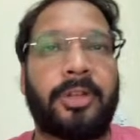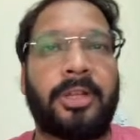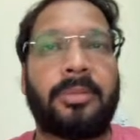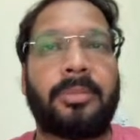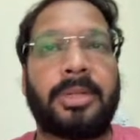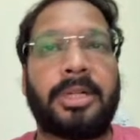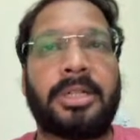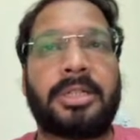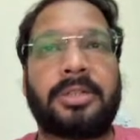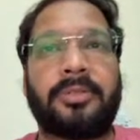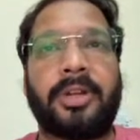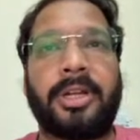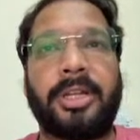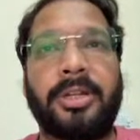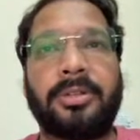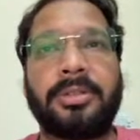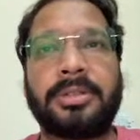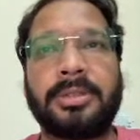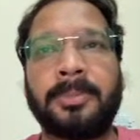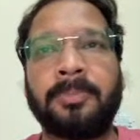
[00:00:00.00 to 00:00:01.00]
minutes
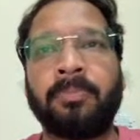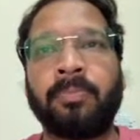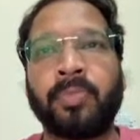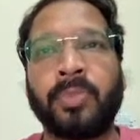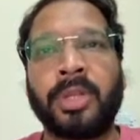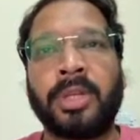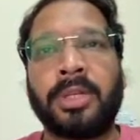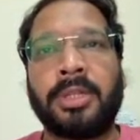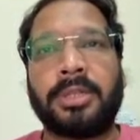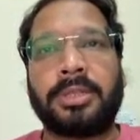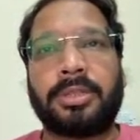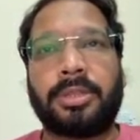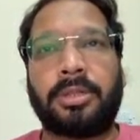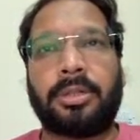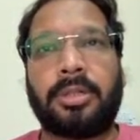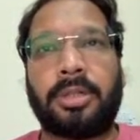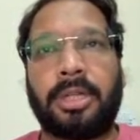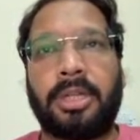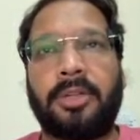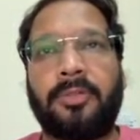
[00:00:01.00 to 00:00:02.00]
videos.
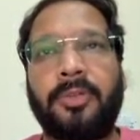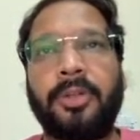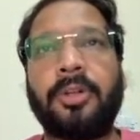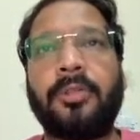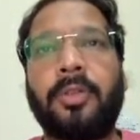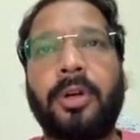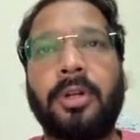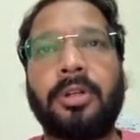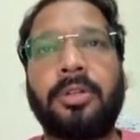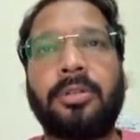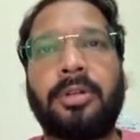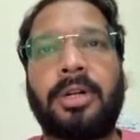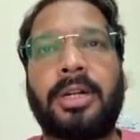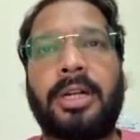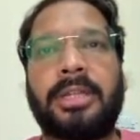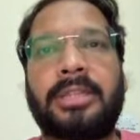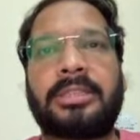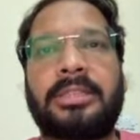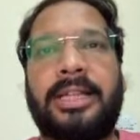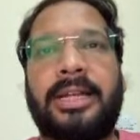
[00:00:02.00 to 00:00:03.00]
So if you want to
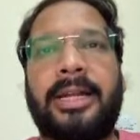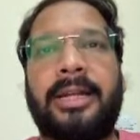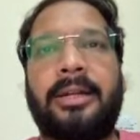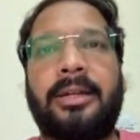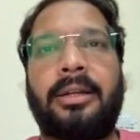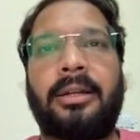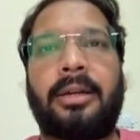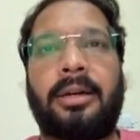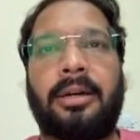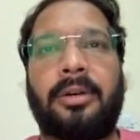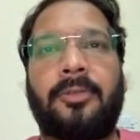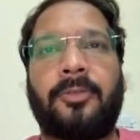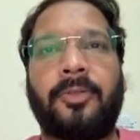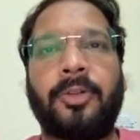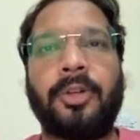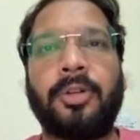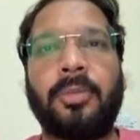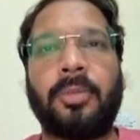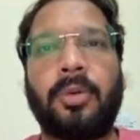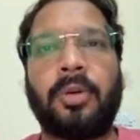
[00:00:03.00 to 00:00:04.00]
understand a
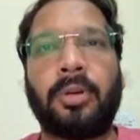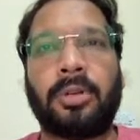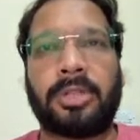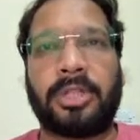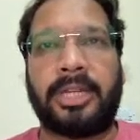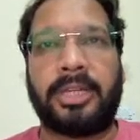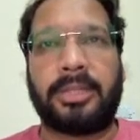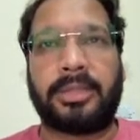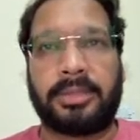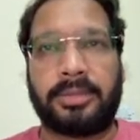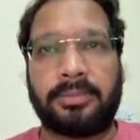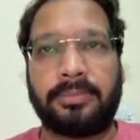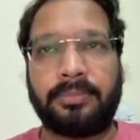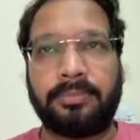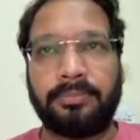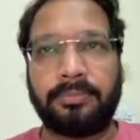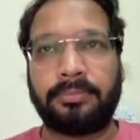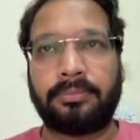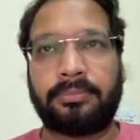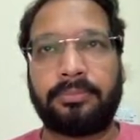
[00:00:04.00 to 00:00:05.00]
few more things,
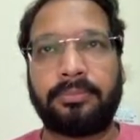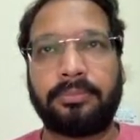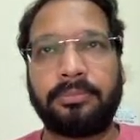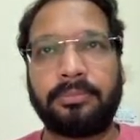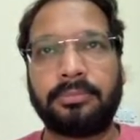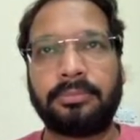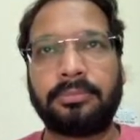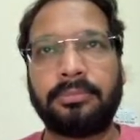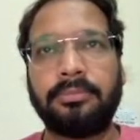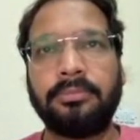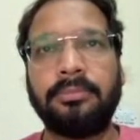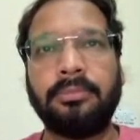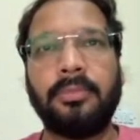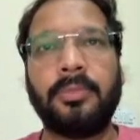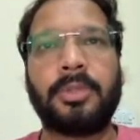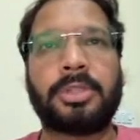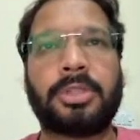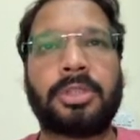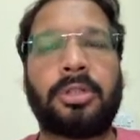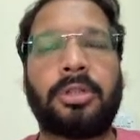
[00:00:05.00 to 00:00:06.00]

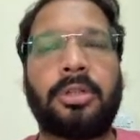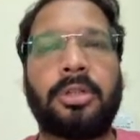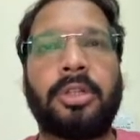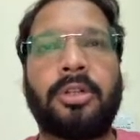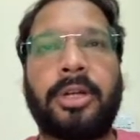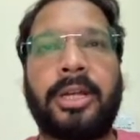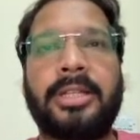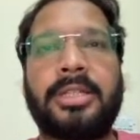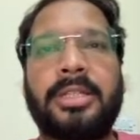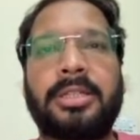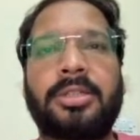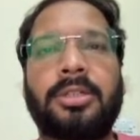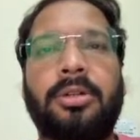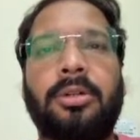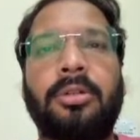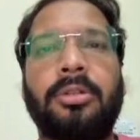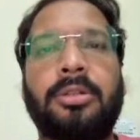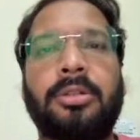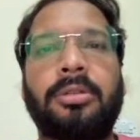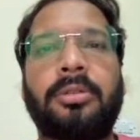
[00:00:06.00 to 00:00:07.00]
so you can just
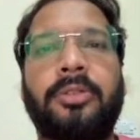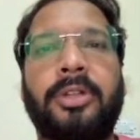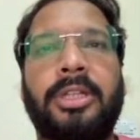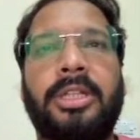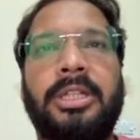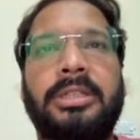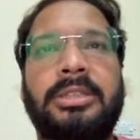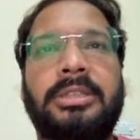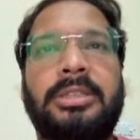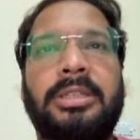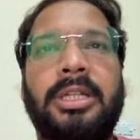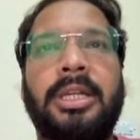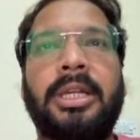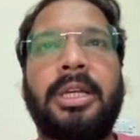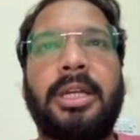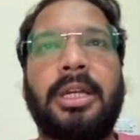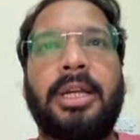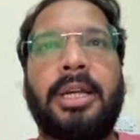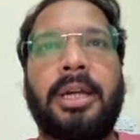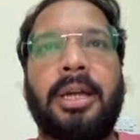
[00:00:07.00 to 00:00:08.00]
go through with this
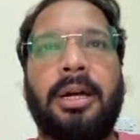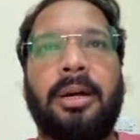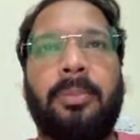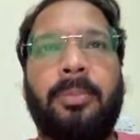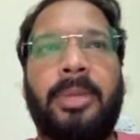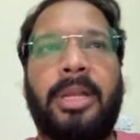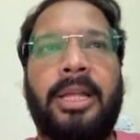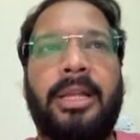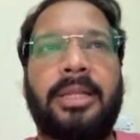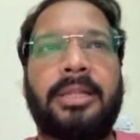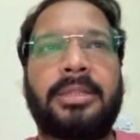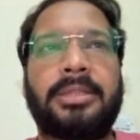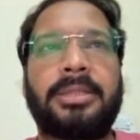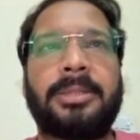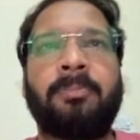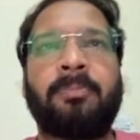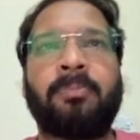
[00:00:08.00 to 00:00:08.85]
playlist.